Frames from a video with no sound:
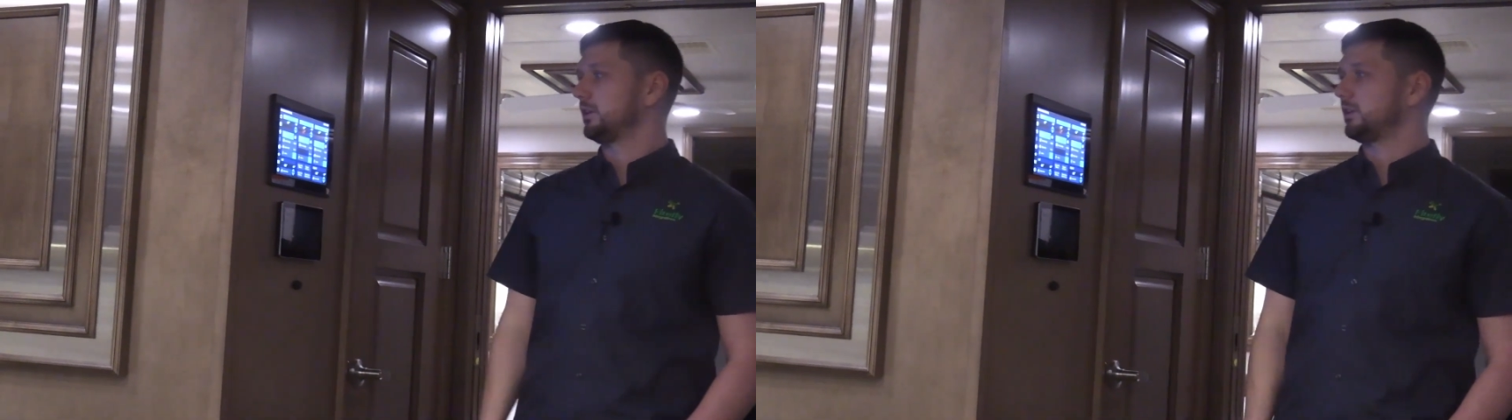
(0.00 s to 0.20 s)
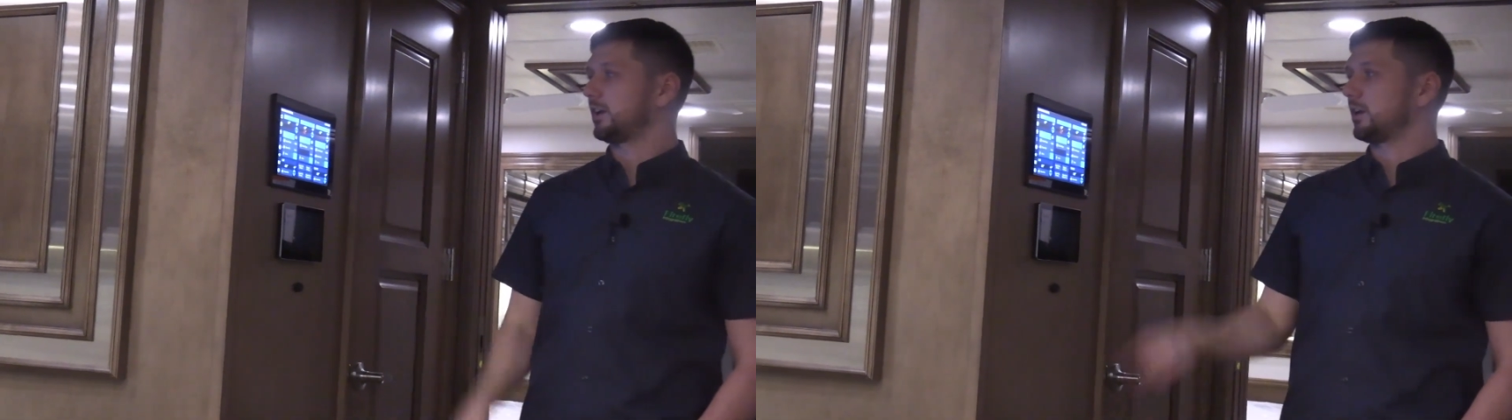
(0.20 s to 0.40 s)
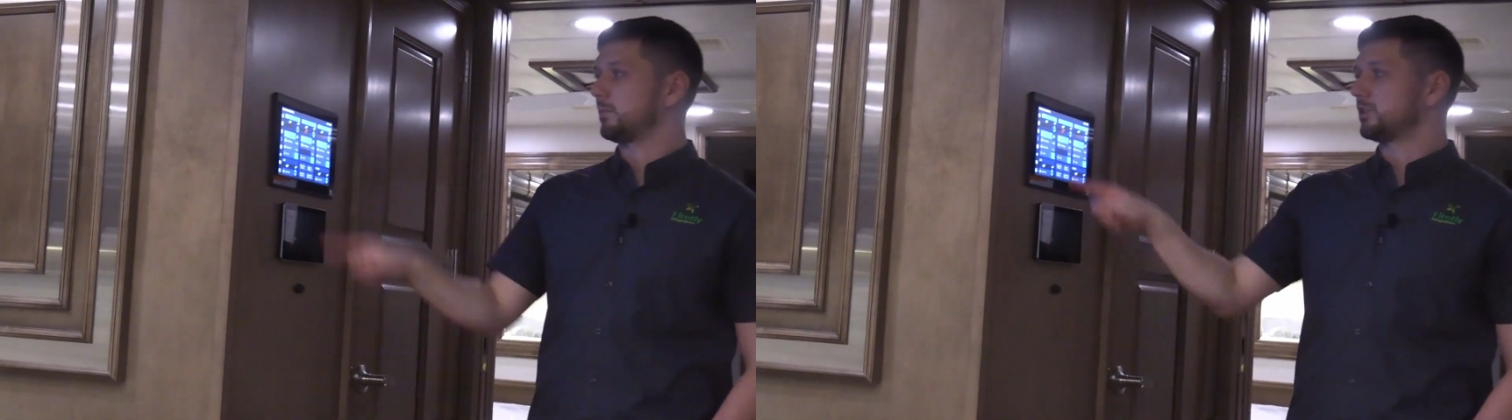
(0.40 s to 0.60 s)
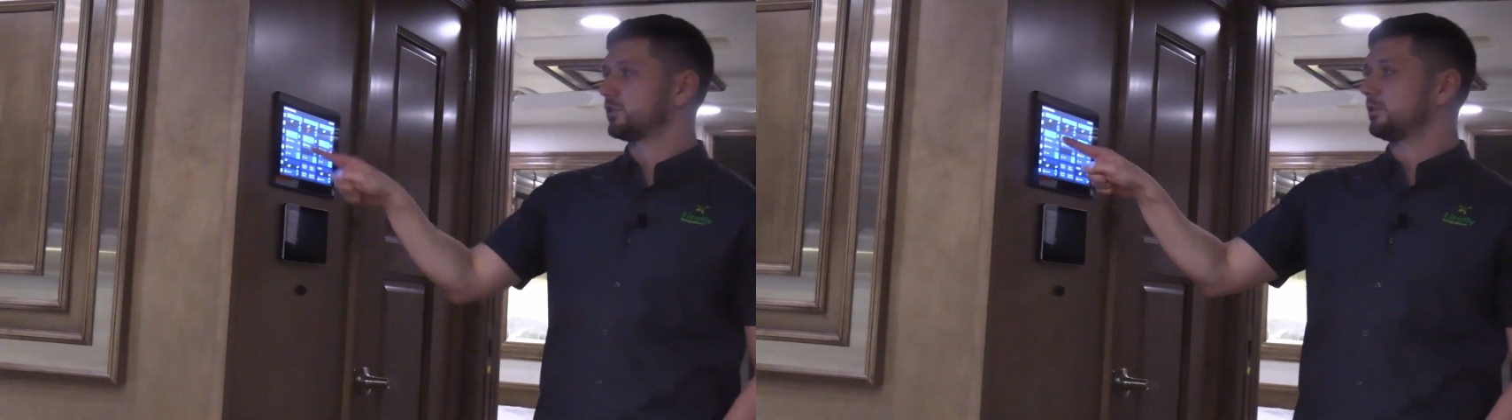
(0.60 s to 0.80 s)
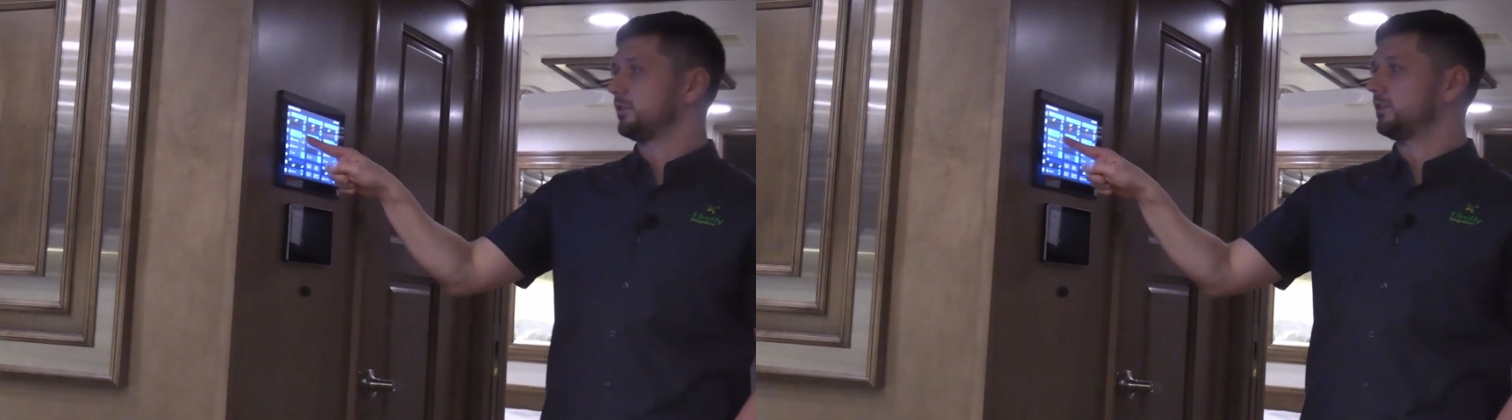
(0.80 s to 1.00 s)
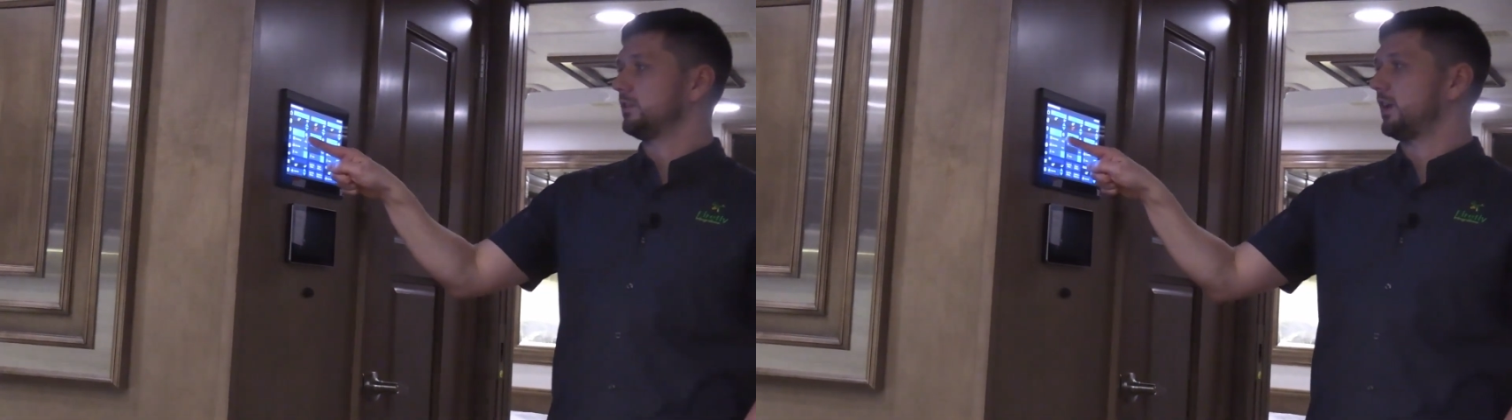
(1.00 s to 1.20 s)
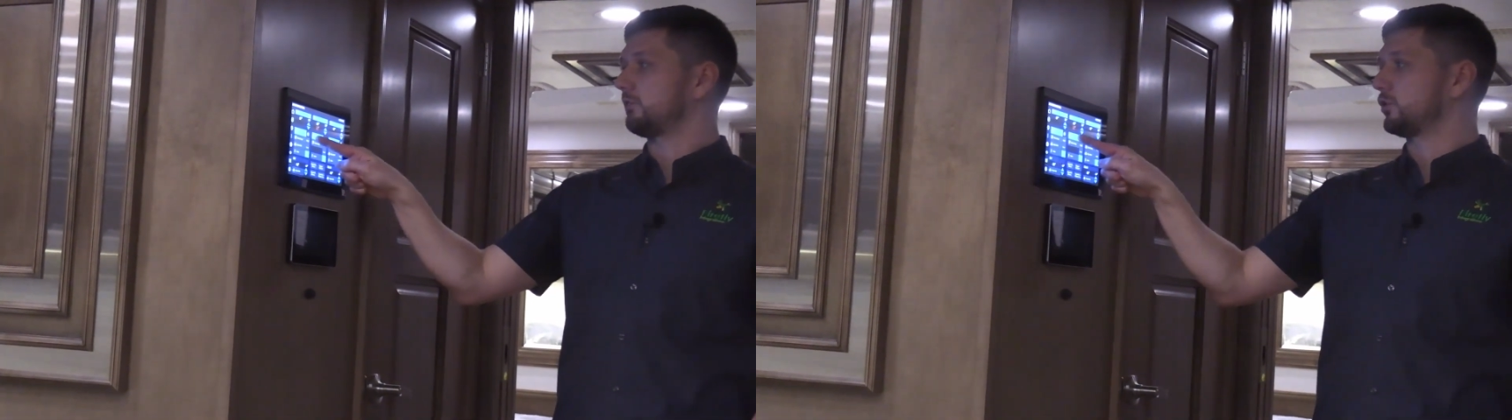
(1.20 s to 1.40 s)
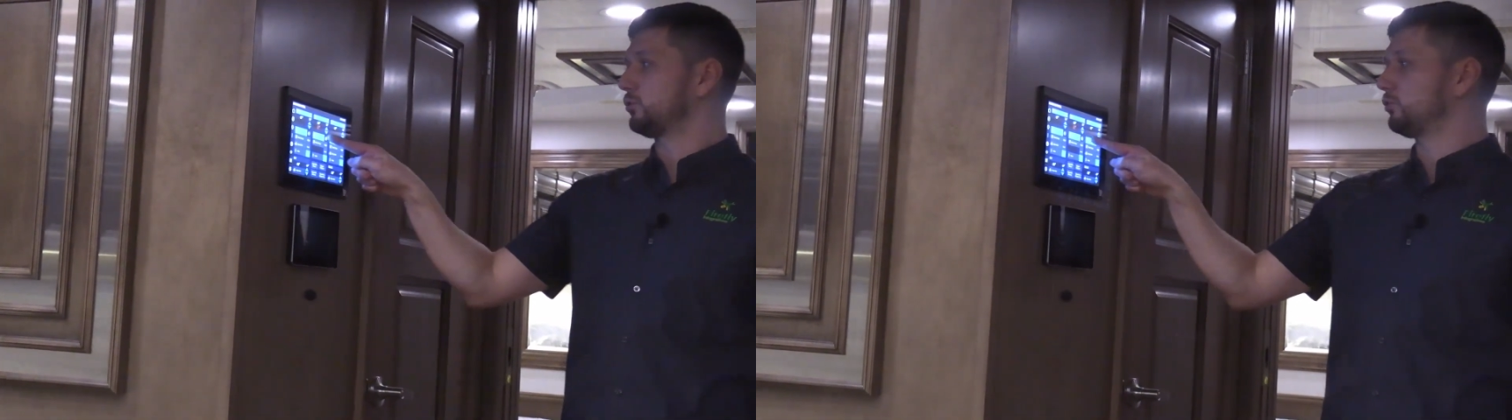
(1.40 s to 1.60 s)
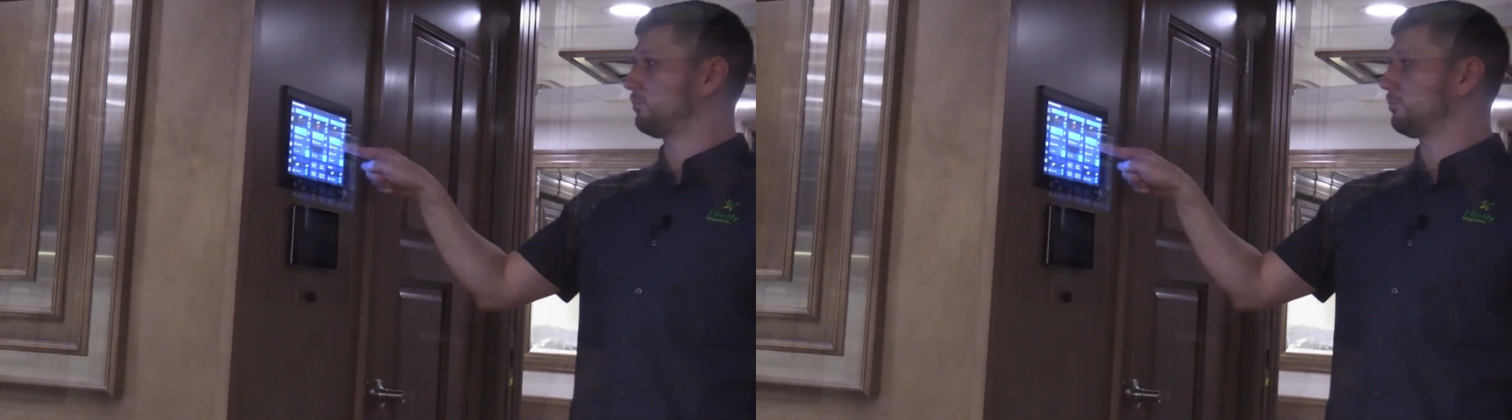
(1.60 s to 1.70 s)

And like I mentioned, they have the cool